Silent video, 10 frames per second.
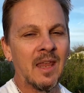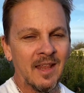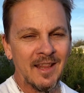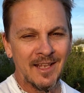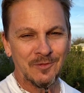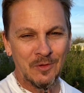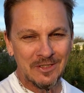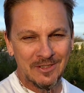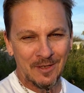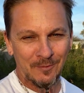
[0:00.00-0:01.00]
That's fun
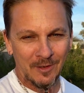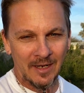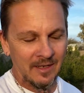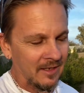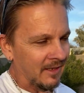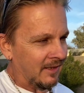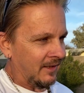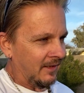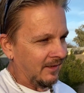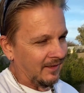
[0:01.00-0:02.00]
stuff, right?
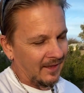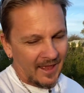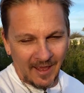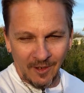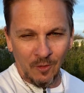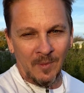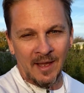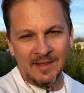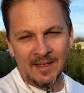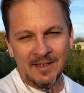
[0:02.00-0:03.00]
I don't
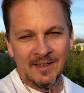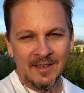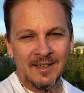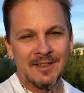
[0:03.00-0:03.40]
mind that he did it.